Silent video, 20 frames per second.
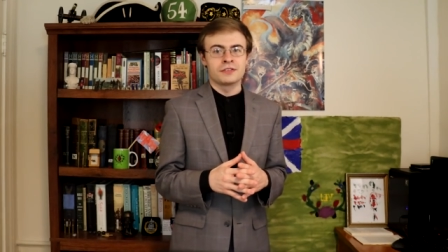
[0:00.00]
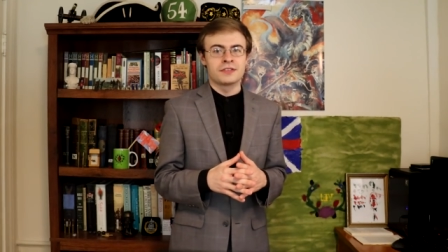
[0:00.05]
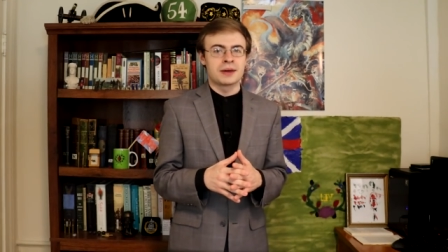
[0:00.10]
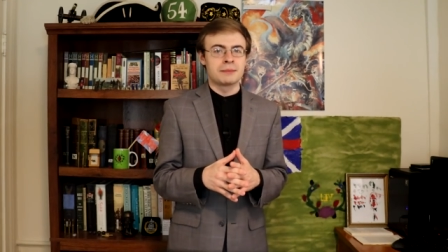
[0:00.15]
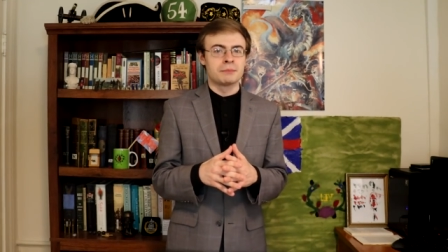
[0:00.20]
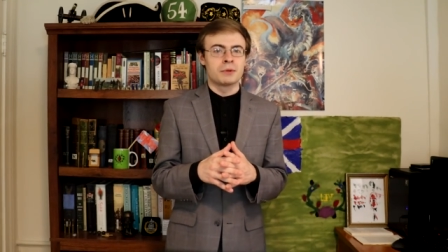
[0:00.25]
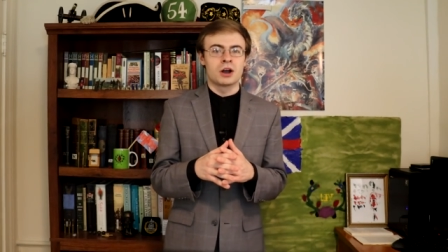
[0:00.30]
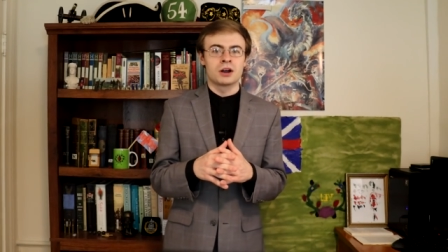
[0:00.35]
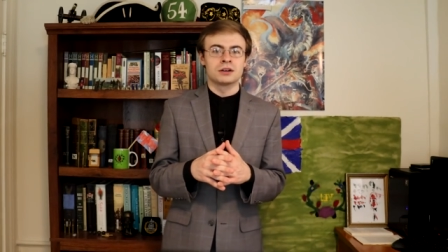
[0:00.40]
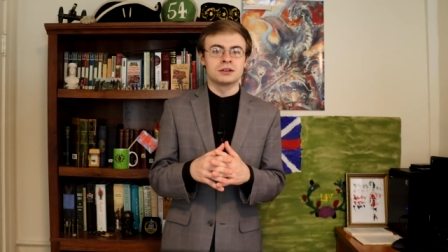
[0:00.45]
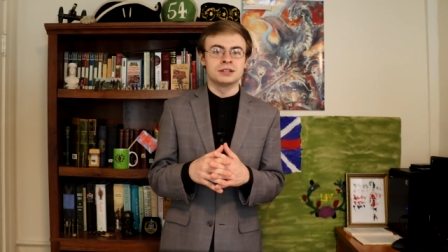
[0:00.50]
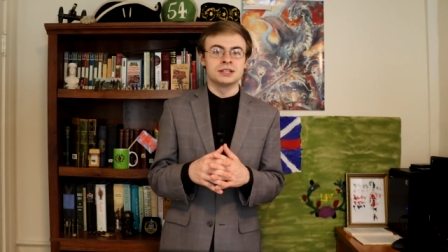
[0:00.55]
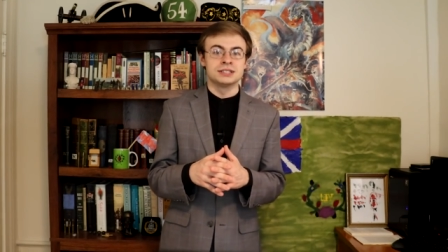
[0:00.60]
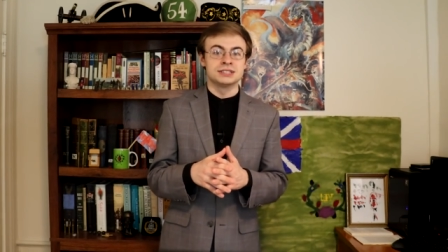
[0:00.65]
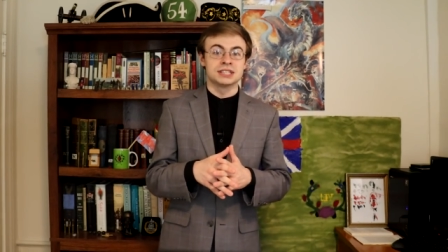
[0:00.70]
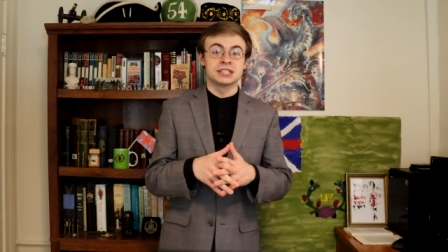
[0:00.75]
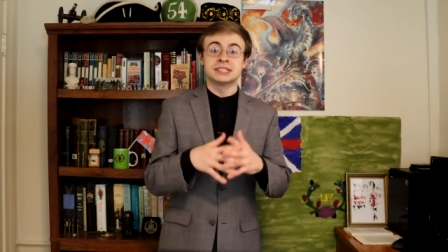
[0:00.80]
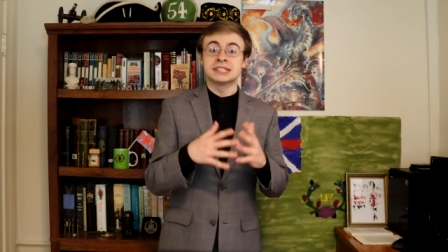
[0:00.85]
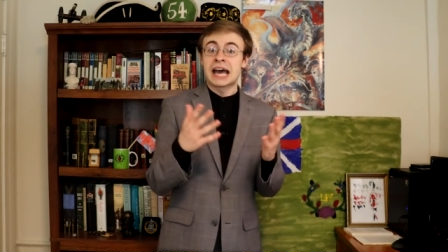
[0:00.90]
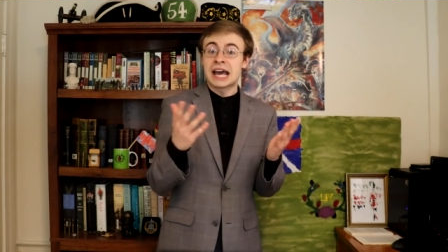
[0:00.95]
that Martin
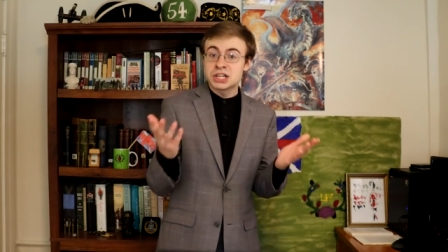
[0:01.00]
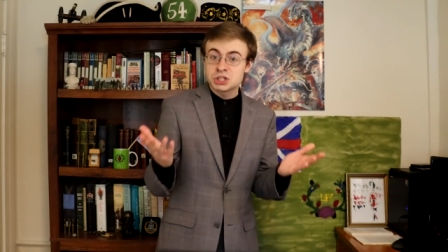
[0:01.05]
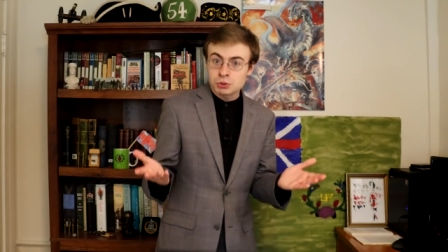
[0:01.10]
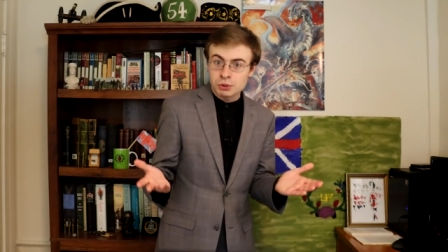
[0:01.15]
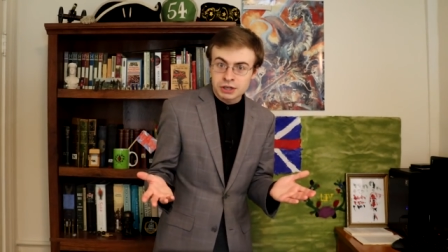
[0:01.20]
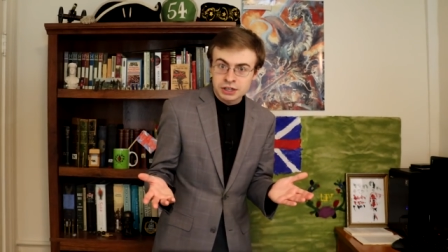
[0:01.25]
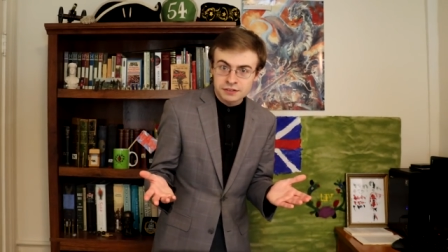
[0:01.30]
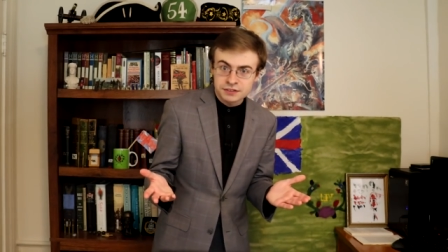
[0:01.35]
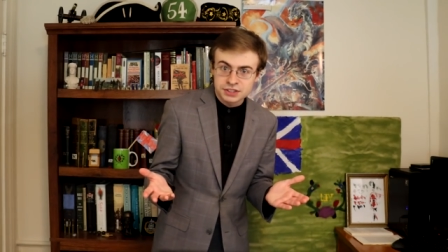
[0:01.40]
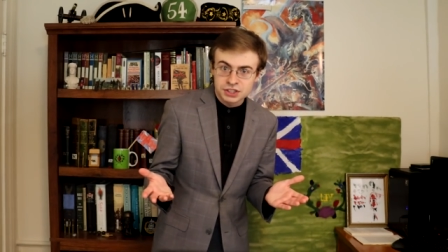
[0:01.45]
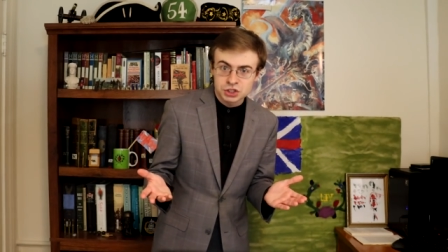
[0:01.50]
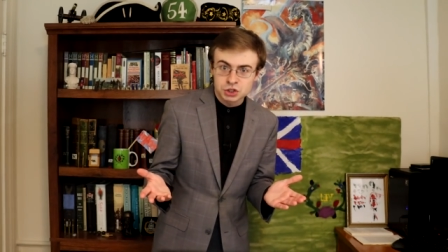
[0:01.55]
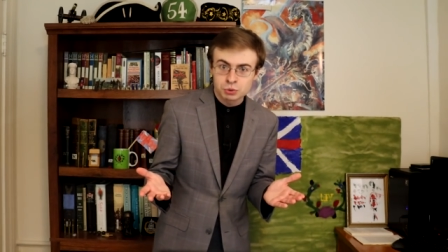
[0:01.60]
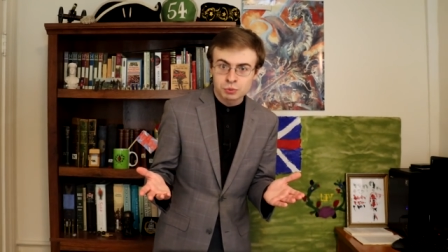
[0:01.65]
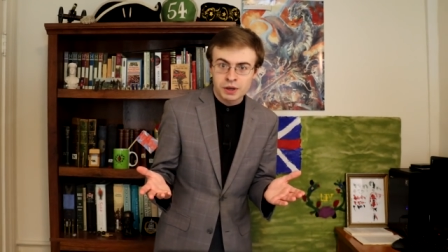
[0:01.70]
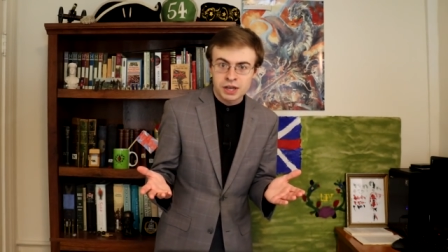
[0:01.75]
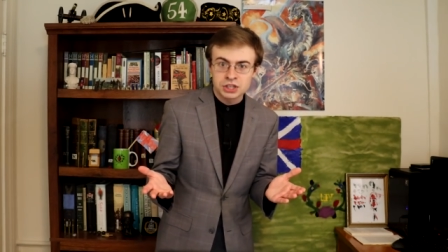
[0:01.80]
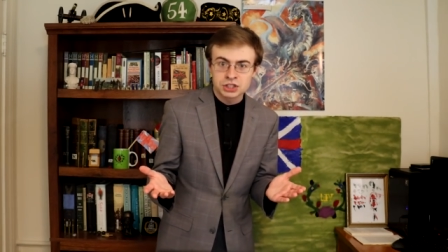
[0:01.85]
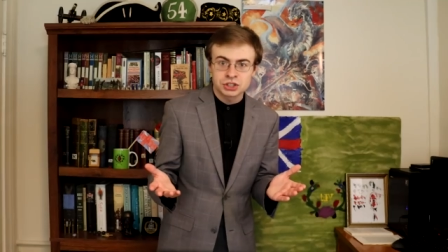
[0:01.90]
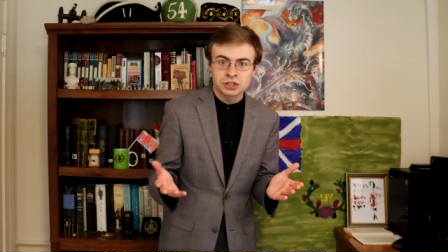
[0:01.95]
is exaggerating the
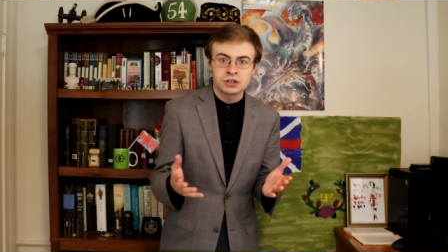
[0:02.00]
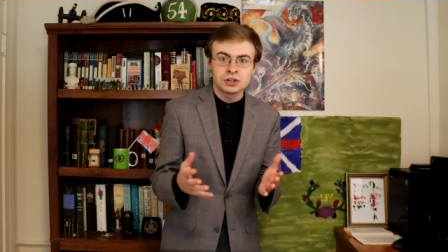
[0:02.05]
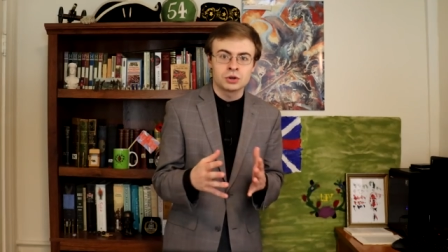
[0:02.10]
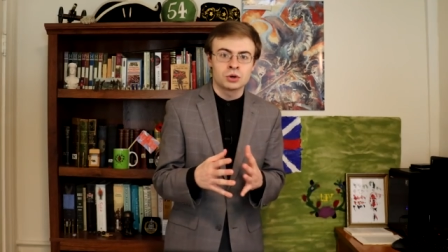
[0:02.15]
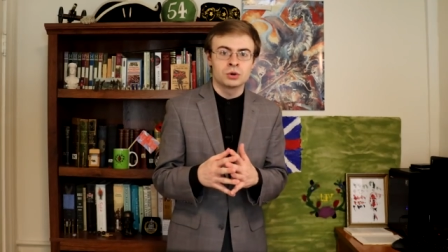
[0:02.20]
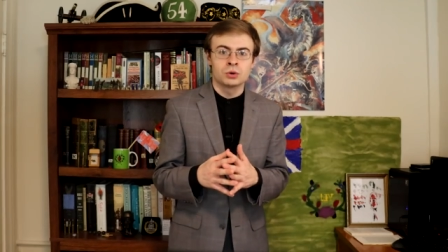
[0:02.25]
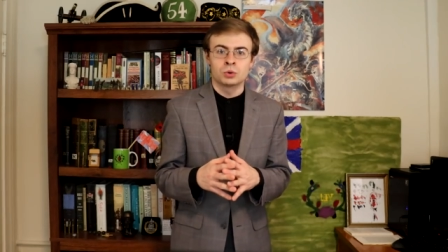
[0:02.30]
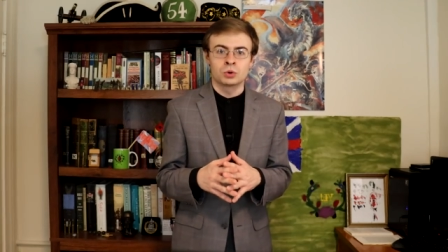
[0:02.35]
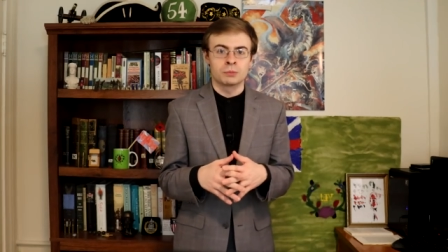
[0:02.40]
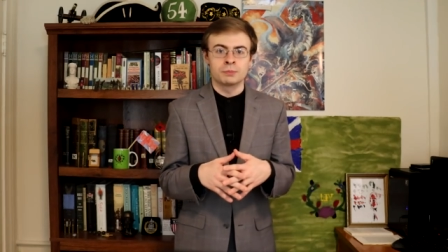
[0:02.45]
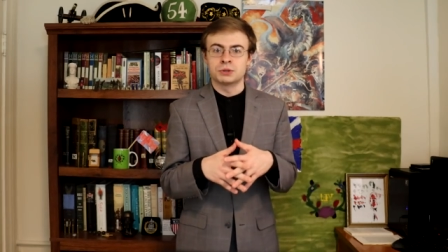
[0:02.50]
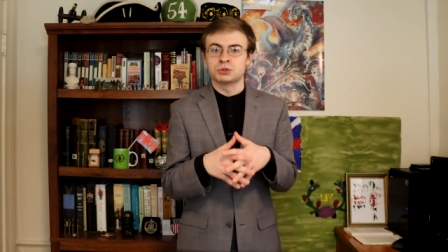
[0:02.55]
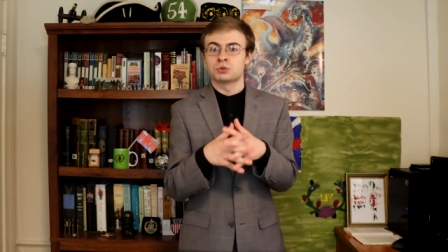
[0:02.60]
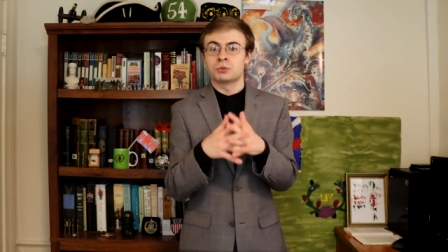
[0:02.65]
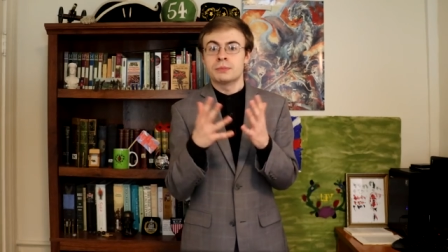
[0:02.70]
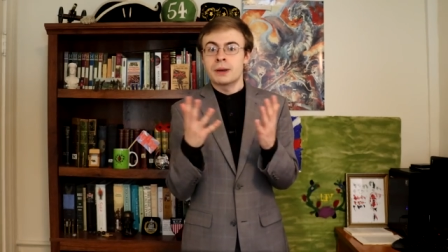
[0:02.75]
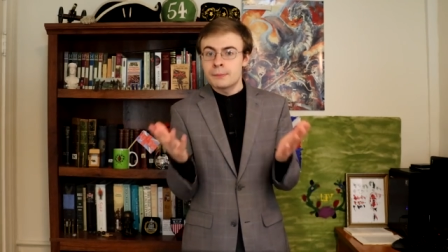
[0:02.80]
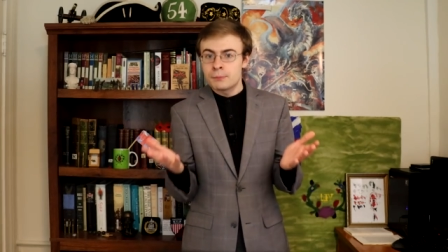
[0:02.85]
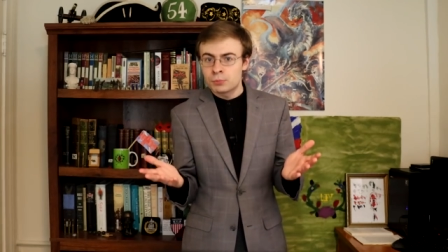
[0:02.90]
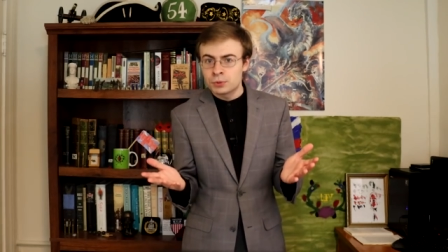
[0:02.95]
situation or, or
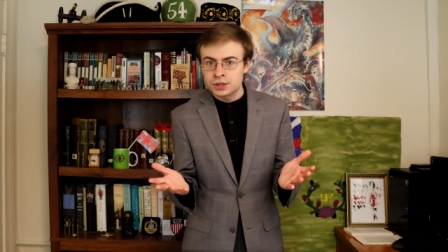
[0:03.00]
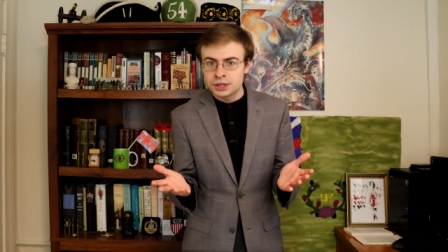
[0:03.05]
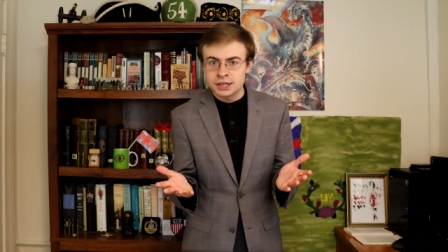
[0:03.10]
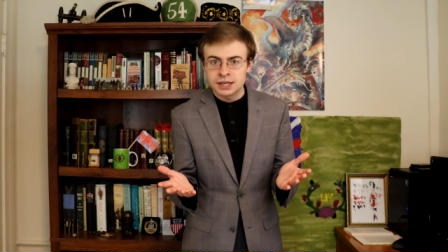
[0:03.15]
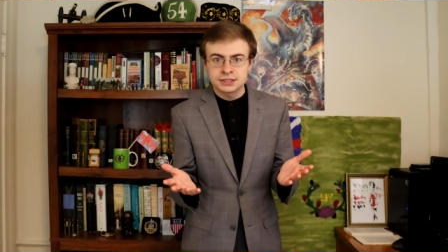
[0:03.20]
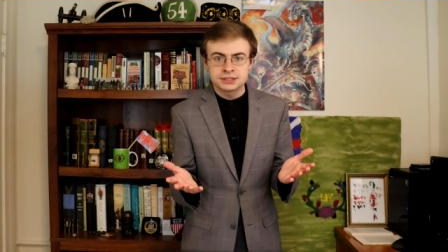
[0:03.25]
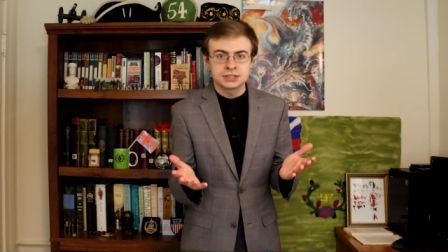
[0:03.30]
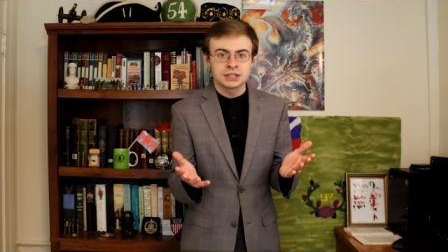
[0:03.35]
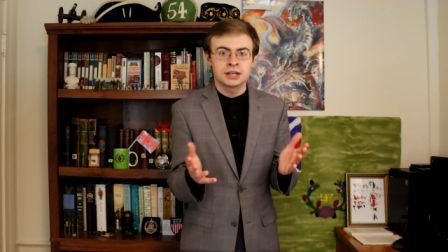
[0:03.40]
misremembering it.